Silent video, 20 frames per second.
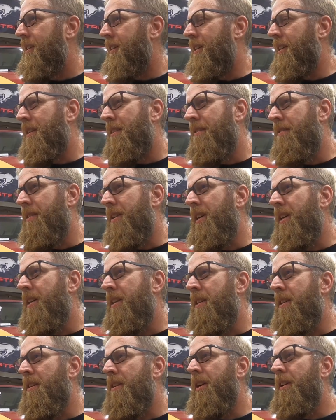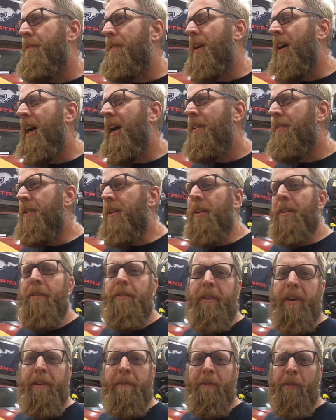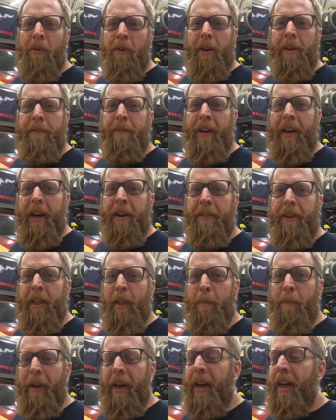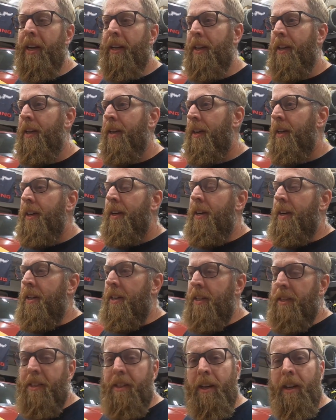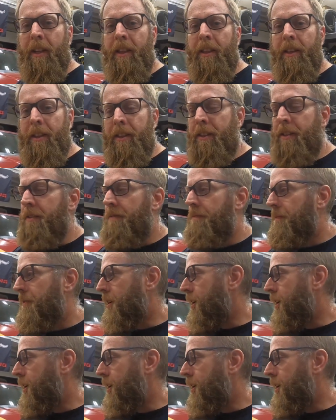a 335 or a 345 on the back, and he's got this